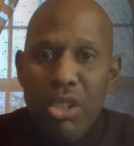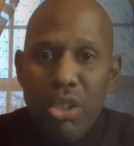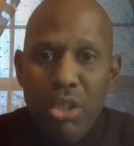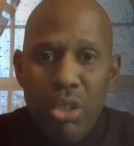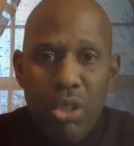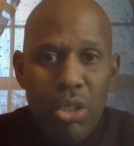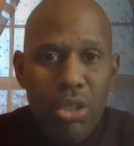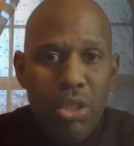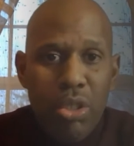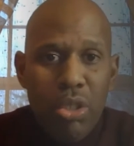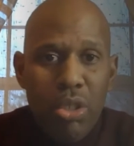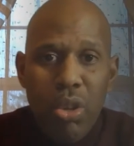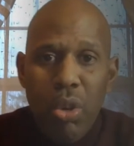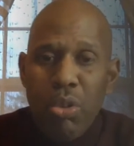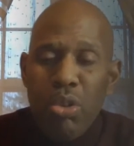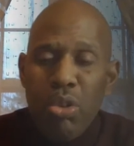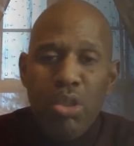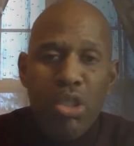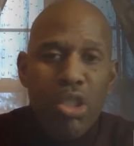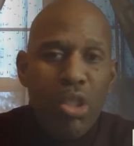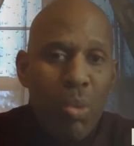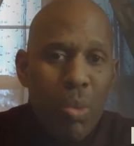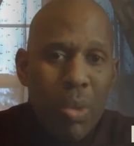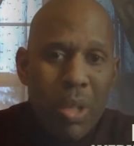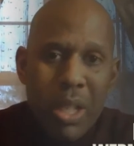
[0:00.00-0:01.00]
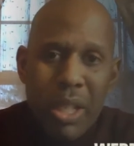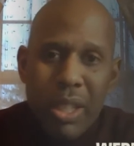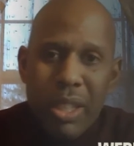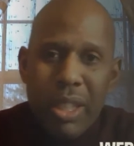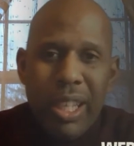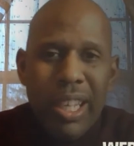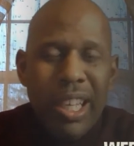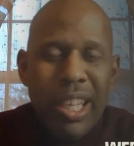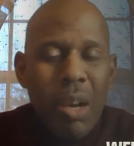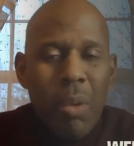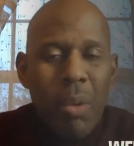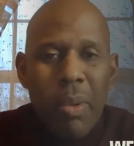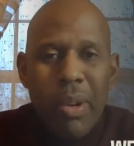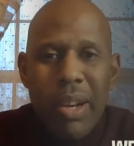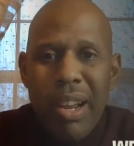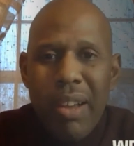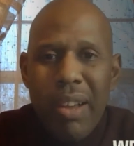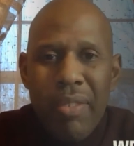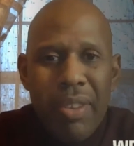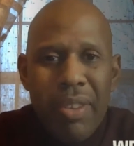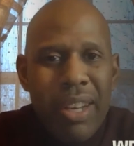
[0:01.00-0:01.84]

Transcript: you're doing your thing or whatever.